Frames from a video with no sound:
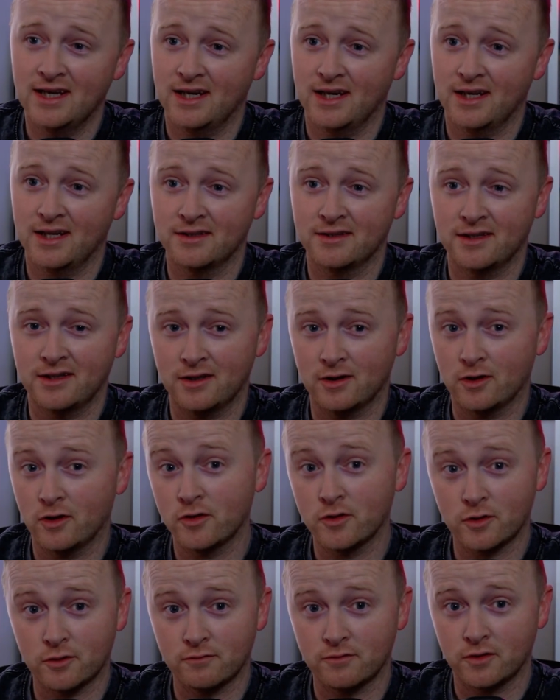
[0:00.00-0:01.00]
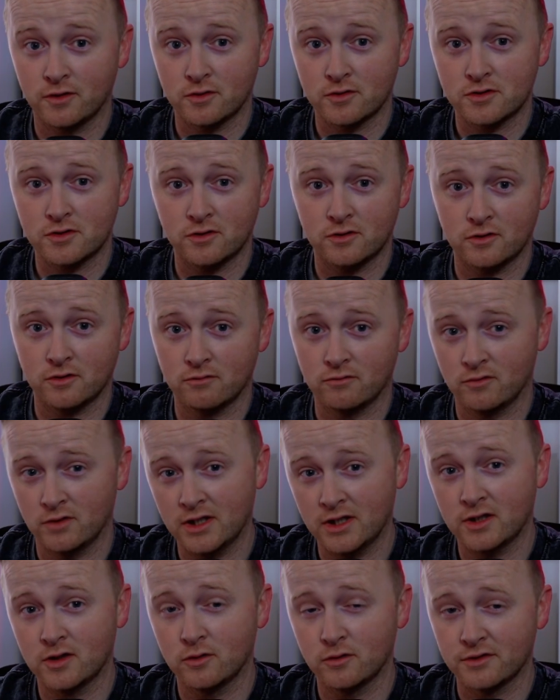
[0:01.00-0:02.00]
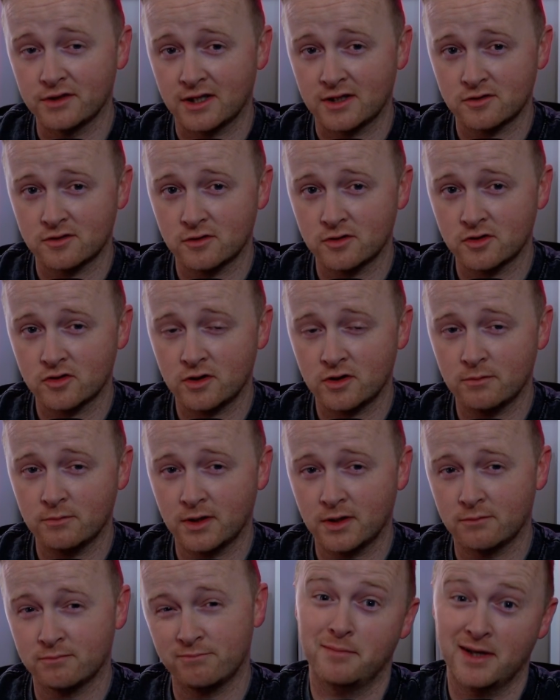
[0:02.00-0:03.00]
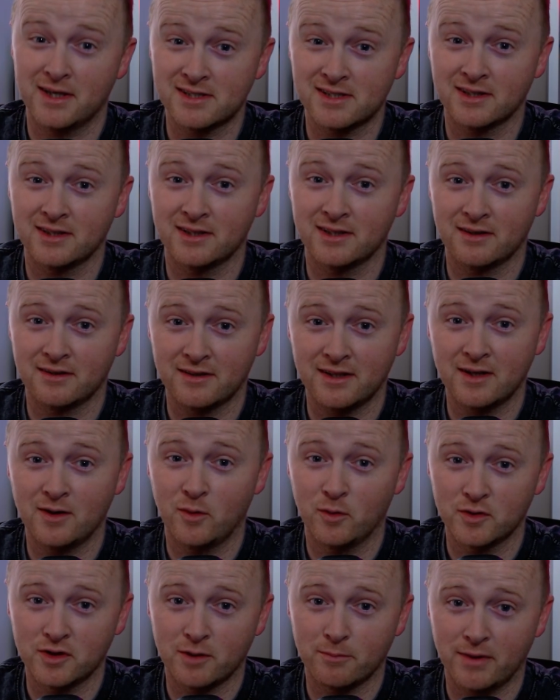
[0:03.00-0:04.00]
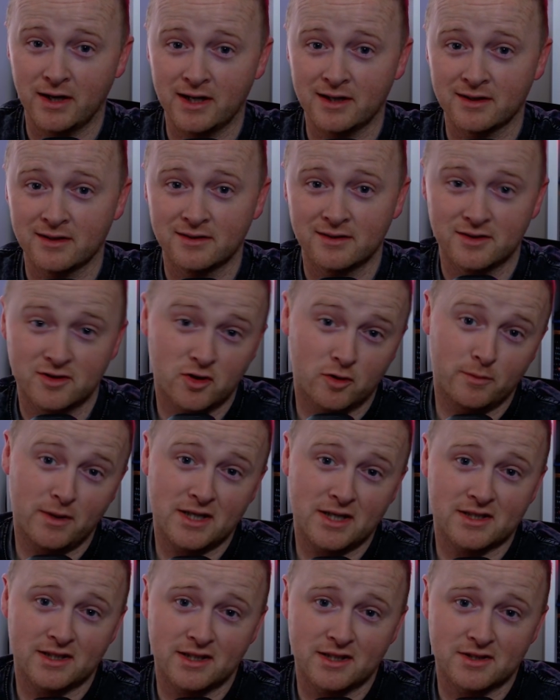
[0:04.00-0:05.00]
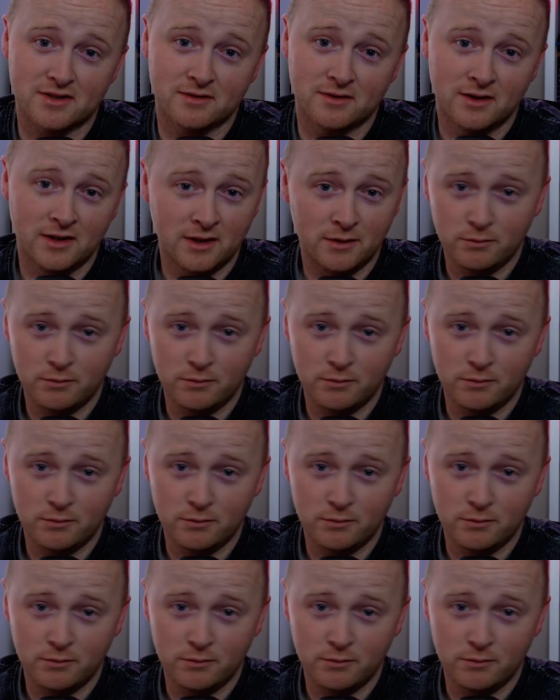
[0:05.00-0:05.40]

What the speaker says: And they allow your viewers to do really cool things on stream, and basically the thing holding you back is your imagination.